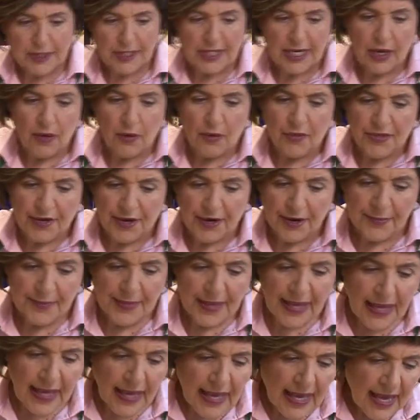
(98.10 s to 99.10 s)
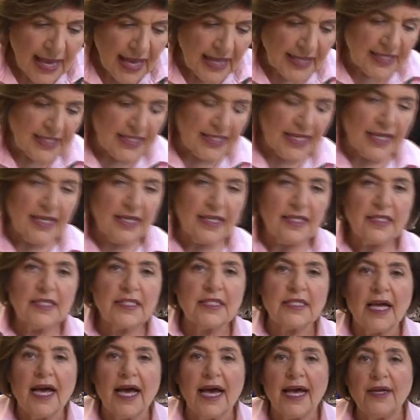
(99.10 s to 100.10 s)
towel there and set it
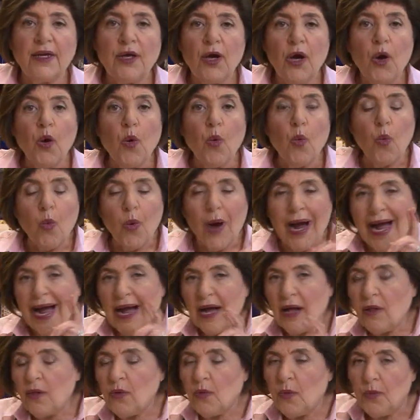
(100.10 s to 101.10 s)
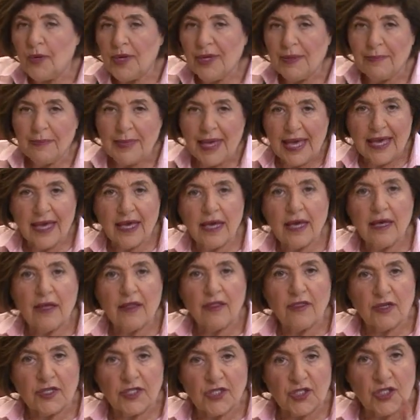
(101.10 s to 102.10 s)
aside while we make
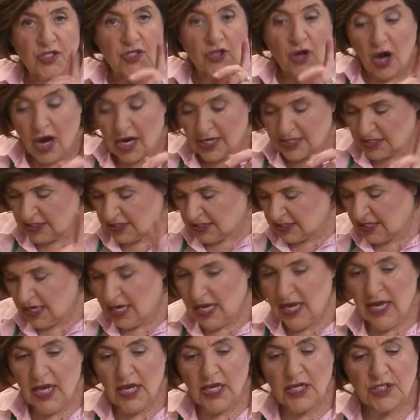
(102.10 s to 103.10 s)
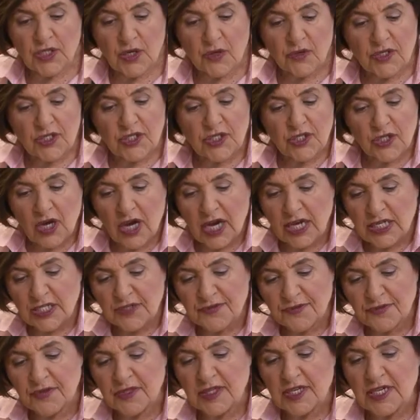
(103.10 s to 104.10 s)
the sauce. So the
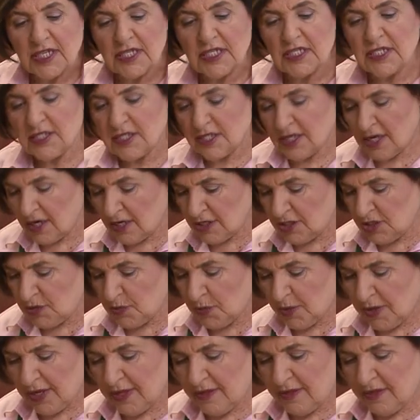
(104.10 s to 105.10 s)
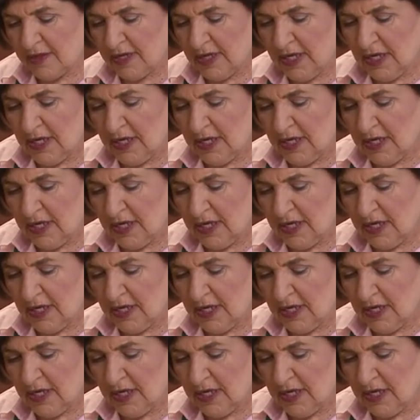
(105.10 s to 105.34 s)
sauce for this starts with